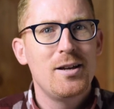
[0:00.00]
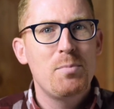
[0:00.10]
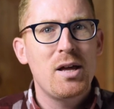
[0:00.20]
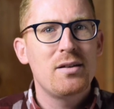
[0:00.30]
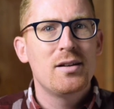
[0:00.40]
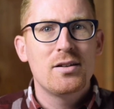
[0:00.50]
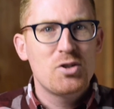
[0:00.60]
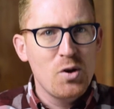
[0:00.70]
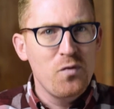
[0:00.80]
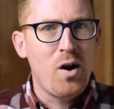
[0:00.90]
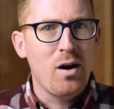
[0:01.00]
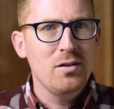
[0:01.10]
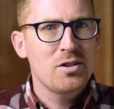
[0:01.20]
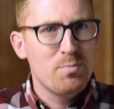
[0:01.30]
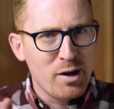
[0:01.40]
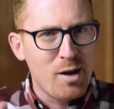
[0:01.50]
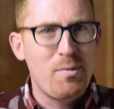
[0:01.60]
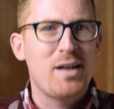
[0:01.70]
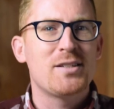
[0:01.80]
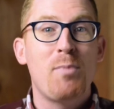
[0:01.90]
But so far, to bring
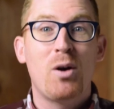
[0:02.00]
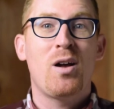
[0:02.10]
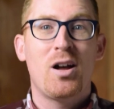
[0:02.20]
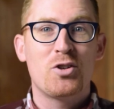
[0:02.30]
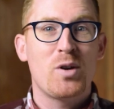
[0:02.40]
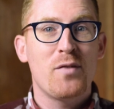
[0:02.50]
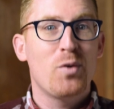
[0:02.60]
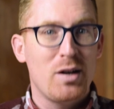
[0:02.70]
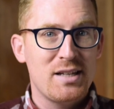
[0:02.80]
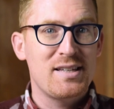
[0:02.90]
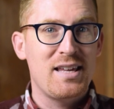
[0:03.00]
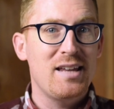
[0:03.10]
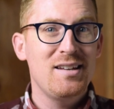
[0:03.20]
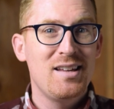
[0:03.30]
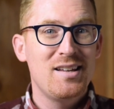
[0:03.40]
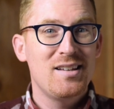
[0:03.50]
up my small cadre of critics again,